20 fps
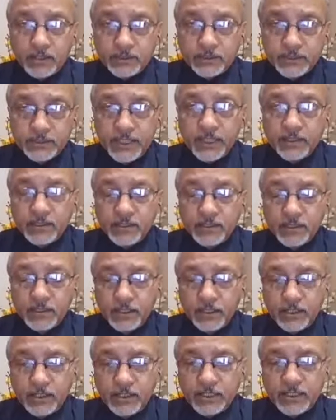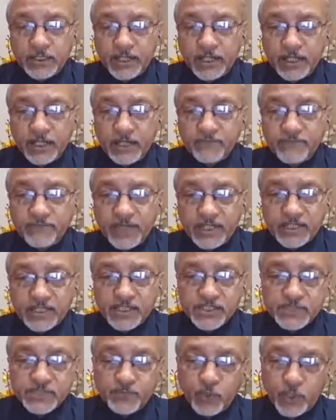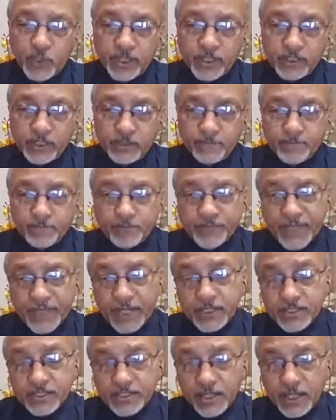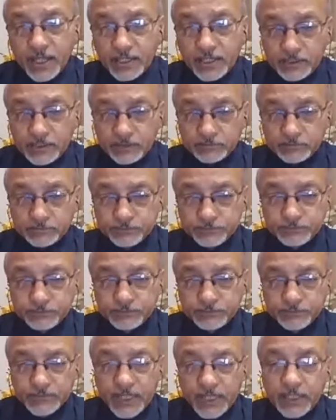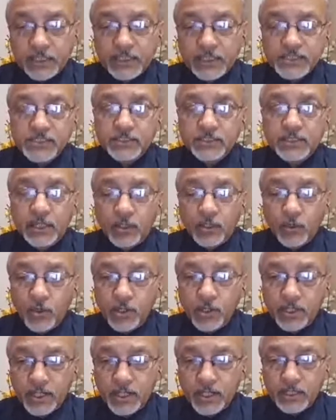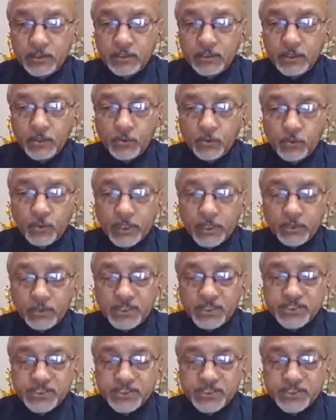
then it can affect its body entirely. At least in the long run, one will